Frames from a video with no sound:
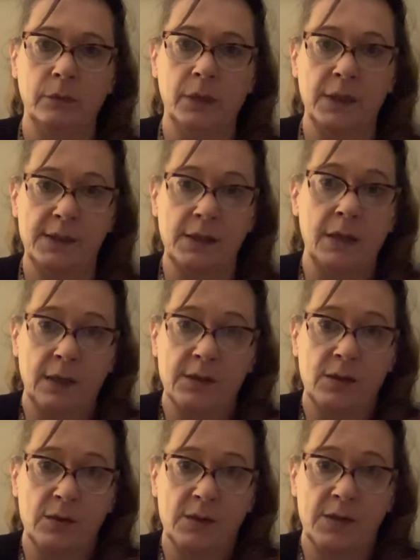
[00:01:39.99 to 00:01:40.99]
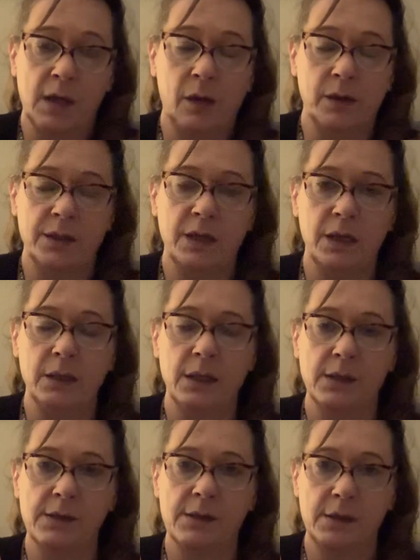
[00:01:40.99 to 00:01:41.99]
it's an exoskeleton.
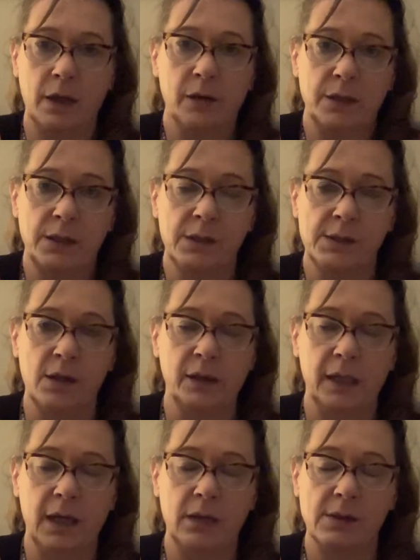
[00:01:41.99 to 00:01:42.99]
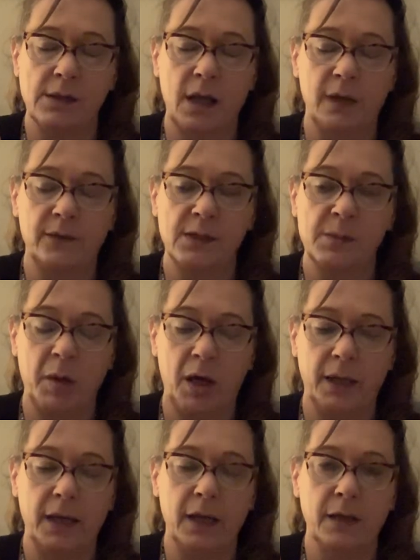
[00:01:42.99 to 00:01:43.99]
His skeleton is on the outside of his body,